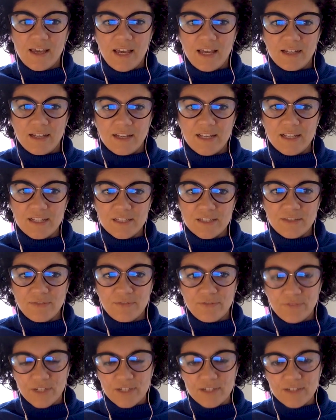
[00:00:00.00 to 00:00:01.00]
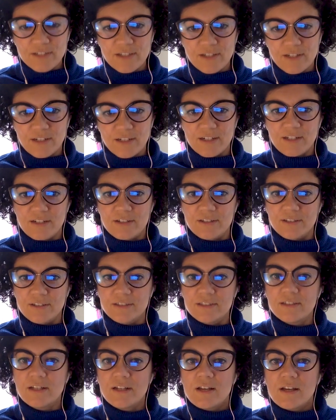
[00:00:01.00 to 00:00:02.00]
and his first
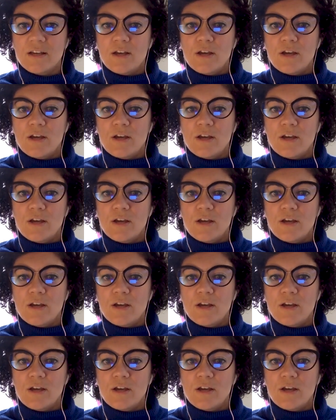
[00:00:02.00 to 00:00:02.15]
article,